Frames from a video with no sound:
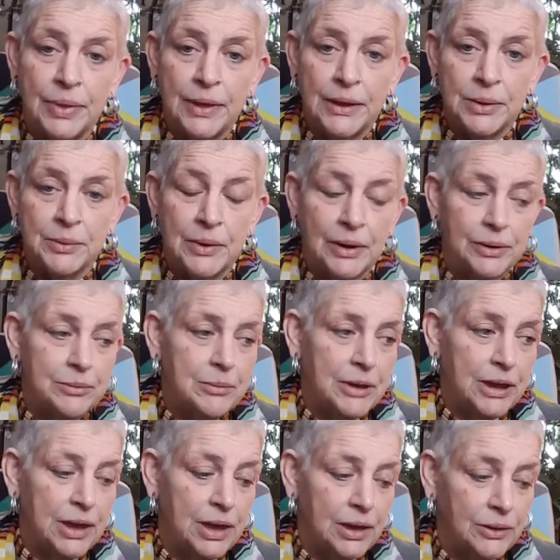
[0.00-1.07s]
that around in my
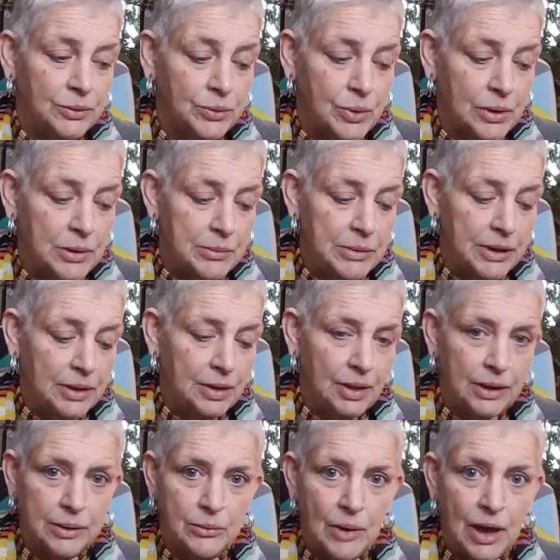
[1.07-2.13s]
head quite a bit.
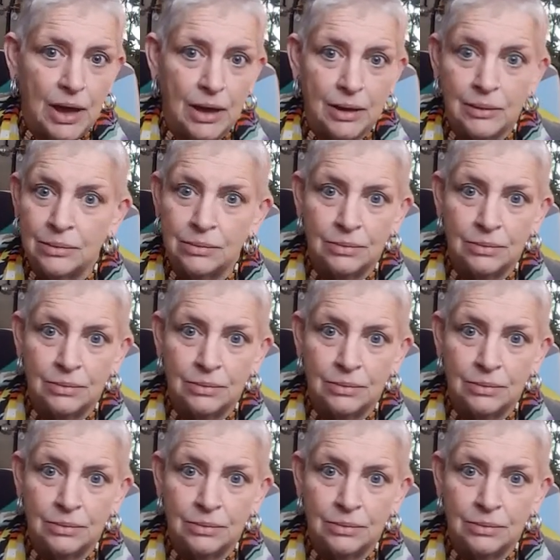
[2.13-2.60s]
Like, why?